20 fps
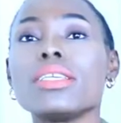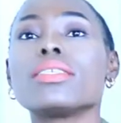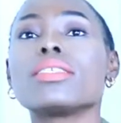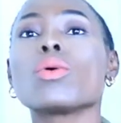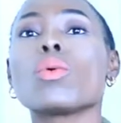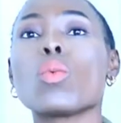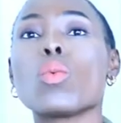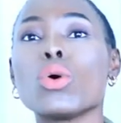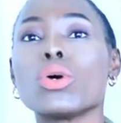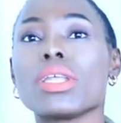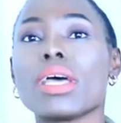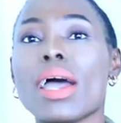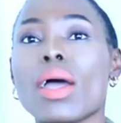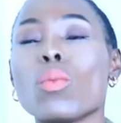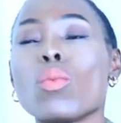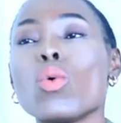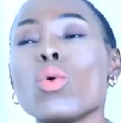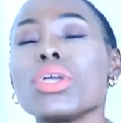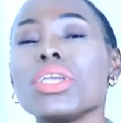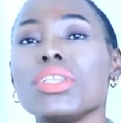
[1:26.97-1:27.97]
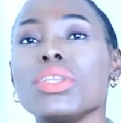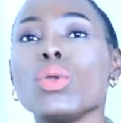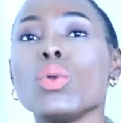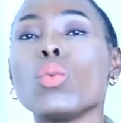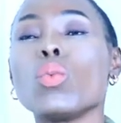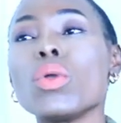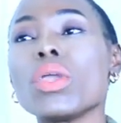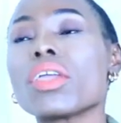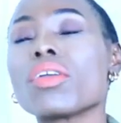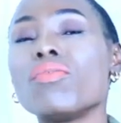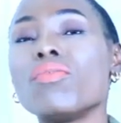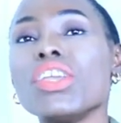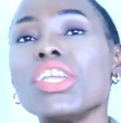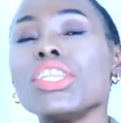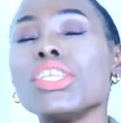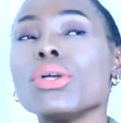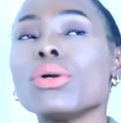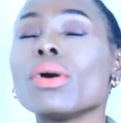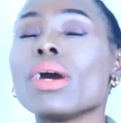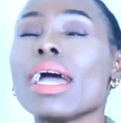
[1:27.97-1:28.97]
it. Is what I wore in a week
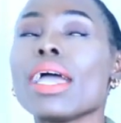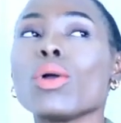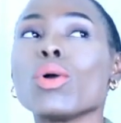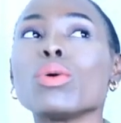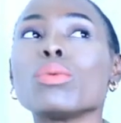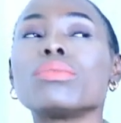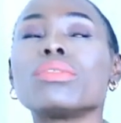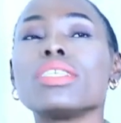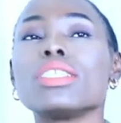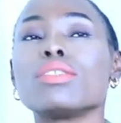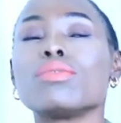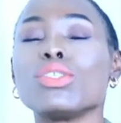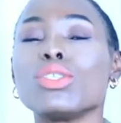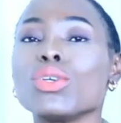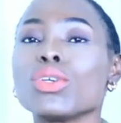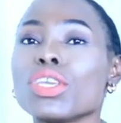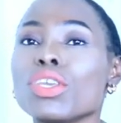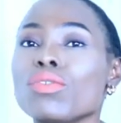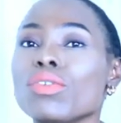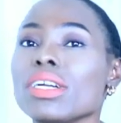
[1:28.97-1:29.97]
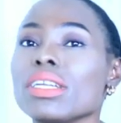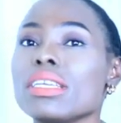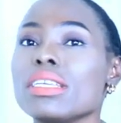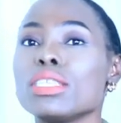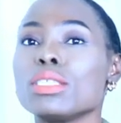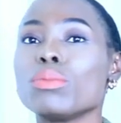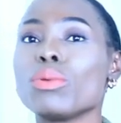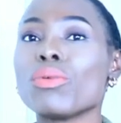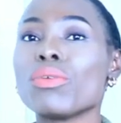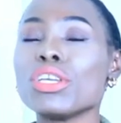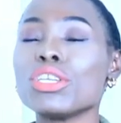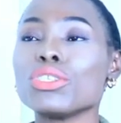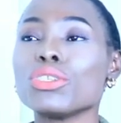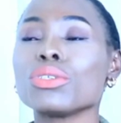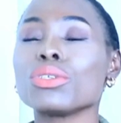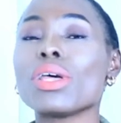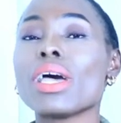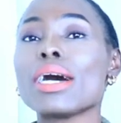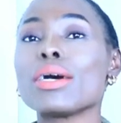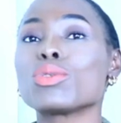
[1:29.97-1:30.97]
video. I hope this video give you an
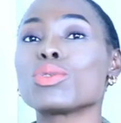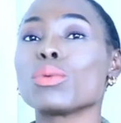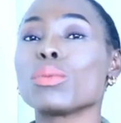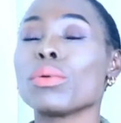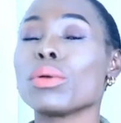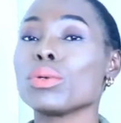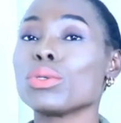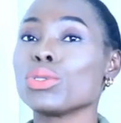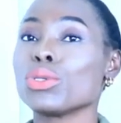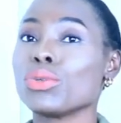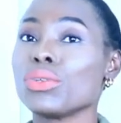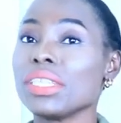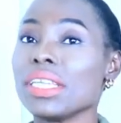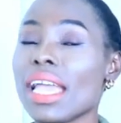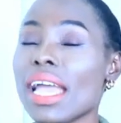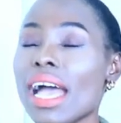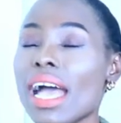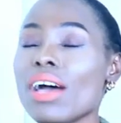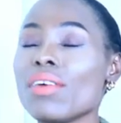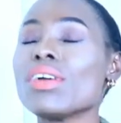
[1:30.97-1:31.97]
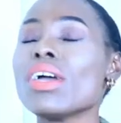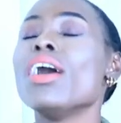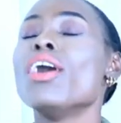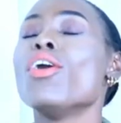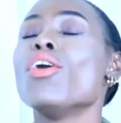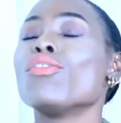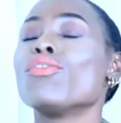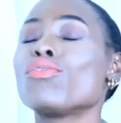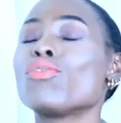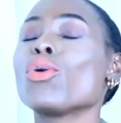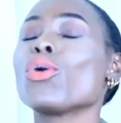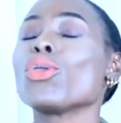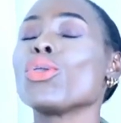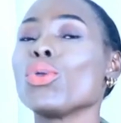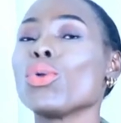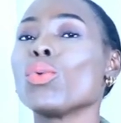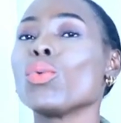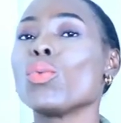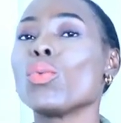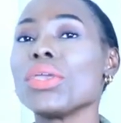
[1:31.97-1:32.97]
inspiration on how to pair what you already have for
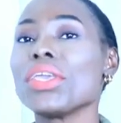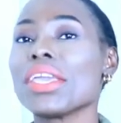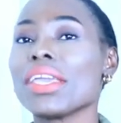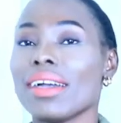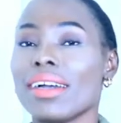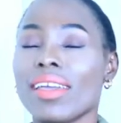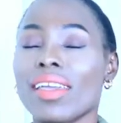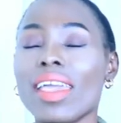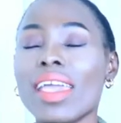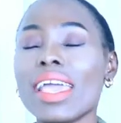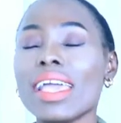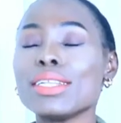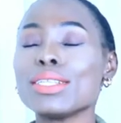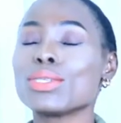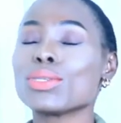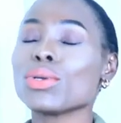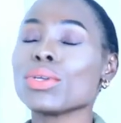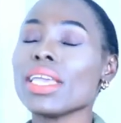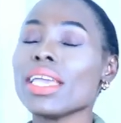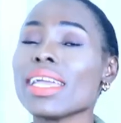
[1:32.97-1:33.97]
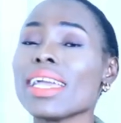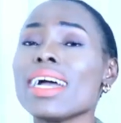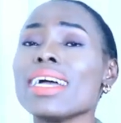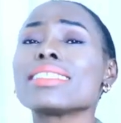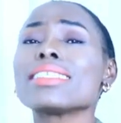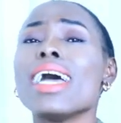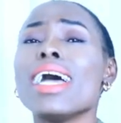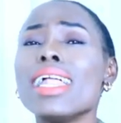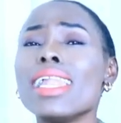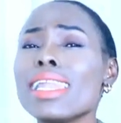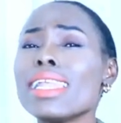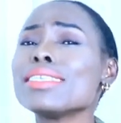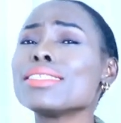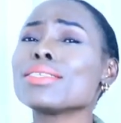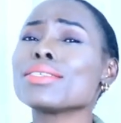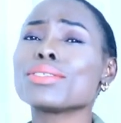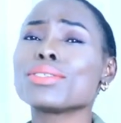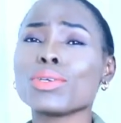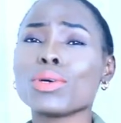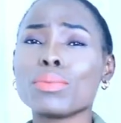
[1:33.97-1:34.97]
your week ahead. So yeah, guys,
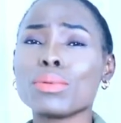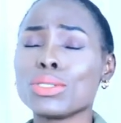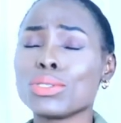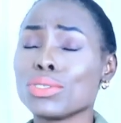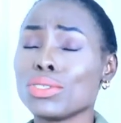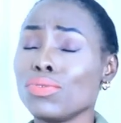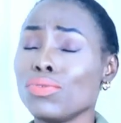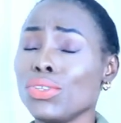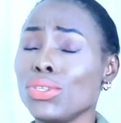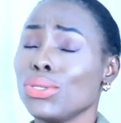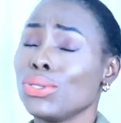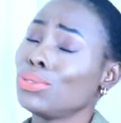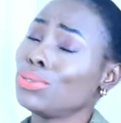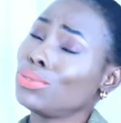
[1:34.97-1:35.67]
let's just jump into the video